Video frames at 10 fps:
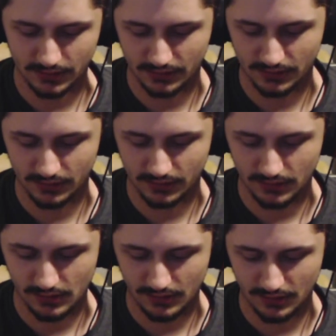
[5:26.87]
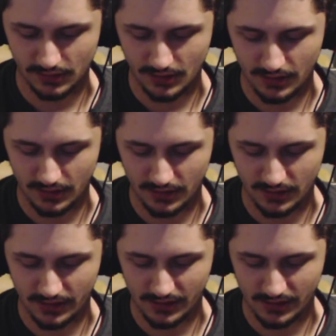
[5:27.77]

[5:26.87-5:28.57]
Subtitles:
[no speech]